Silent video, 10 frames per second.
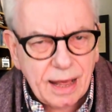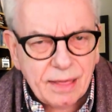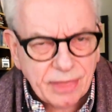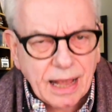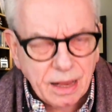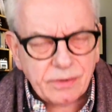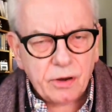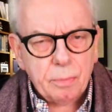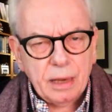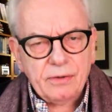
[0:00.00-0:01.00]
things that have
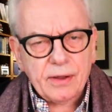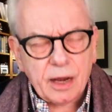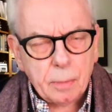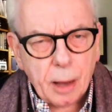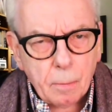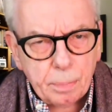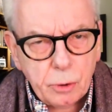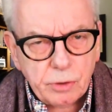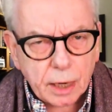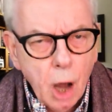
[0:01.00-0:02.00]
been said about Putin.